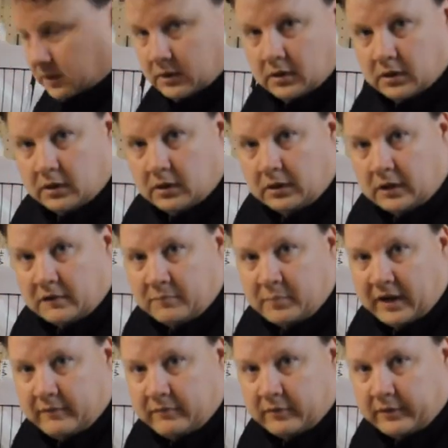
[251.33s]
uh, a lot of
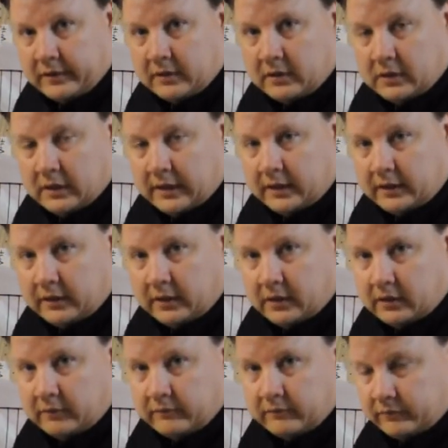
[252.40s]
baffling and they
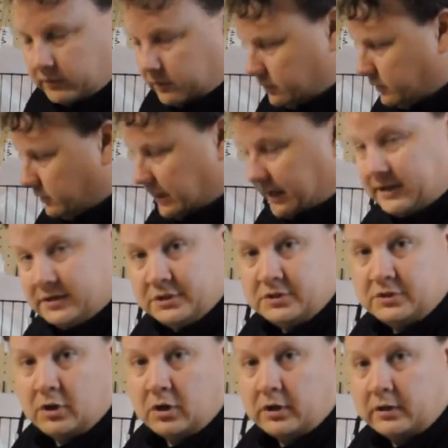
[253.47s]
have uh, the edge is
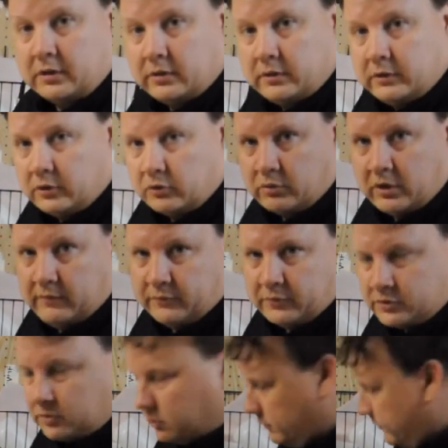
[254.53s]
darkened and they're great for solar